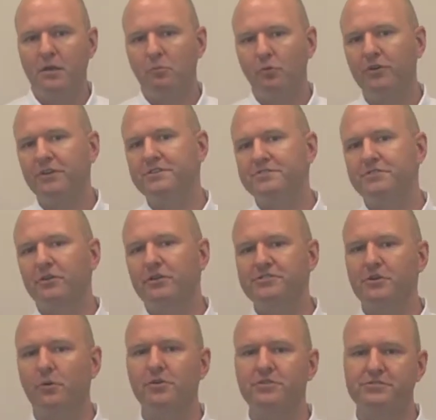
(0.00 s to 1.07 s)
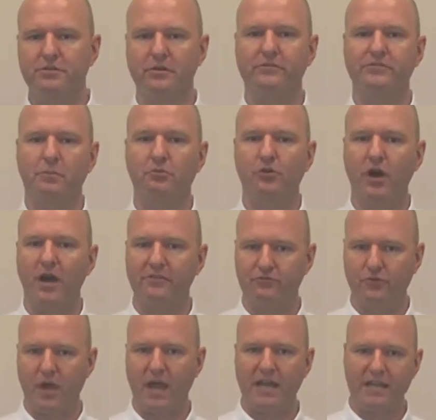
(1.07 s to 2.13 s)
Morningstar has always served a broad
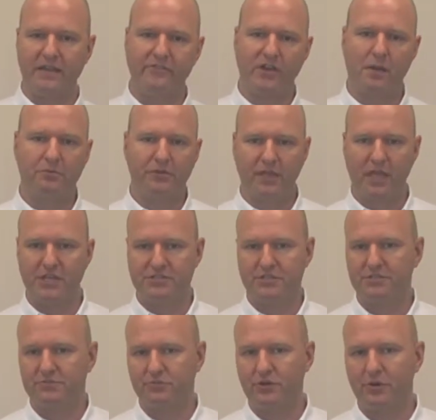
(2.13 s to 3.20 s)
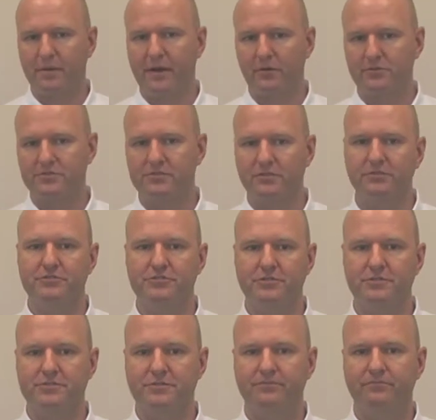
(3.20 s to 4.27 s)
variety of applications with our power
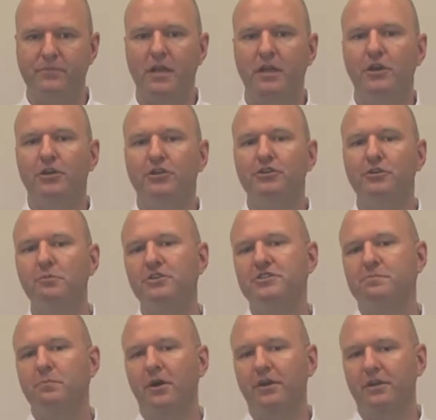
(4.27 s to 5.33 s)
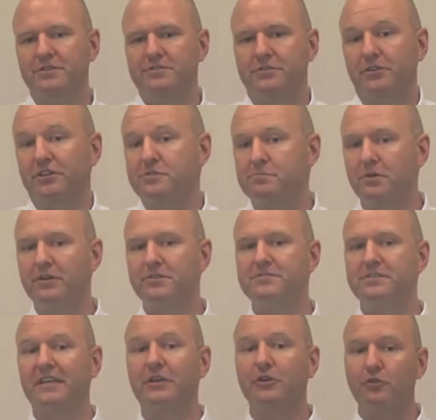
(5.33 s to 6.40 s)
solutions. Numerous markets are
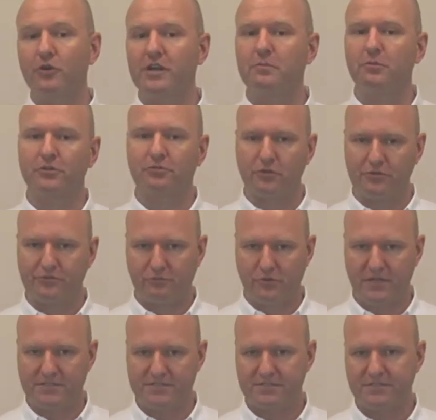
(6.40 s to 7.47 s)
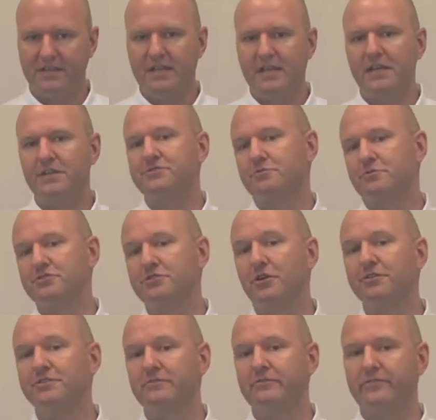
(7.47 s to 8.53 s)
experiencing incredible growth rates as a
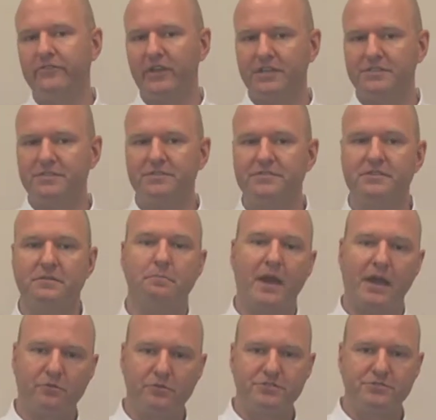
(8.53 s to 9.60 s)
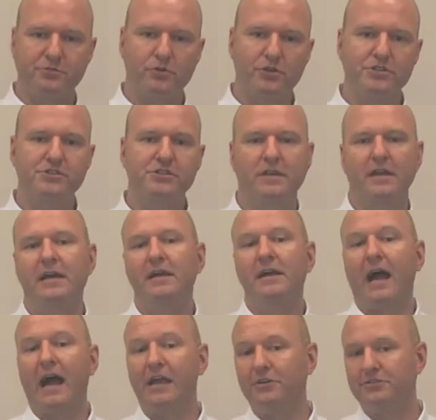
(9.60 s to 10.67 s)
result of advances in battery storage,
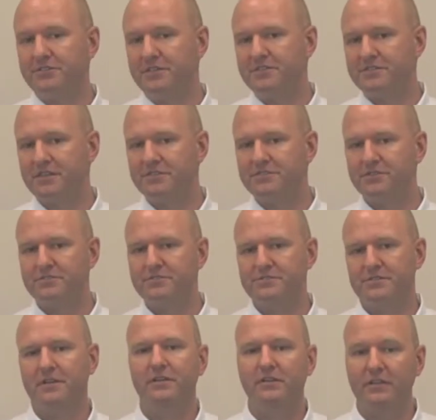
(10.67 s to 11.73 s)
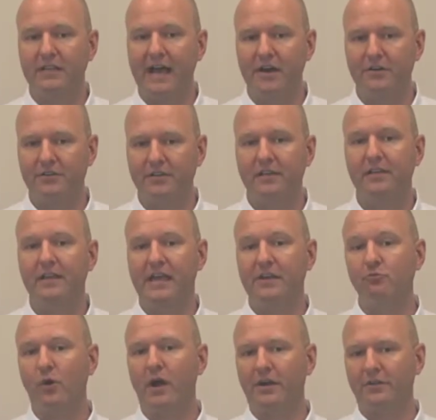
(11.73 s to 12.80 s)
IoT sensors, cloud, and
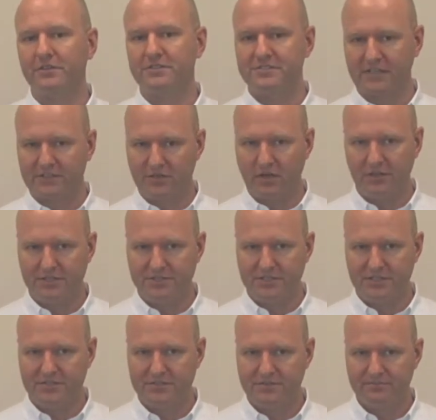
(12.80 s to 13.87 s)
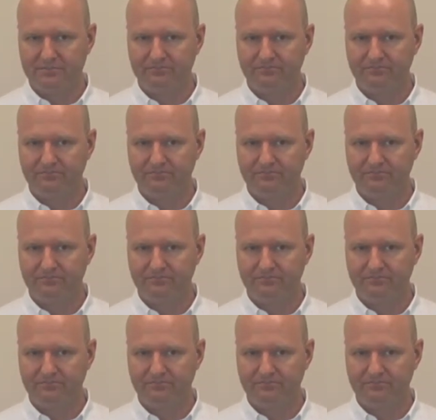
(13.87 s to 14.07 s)
wireless technologies.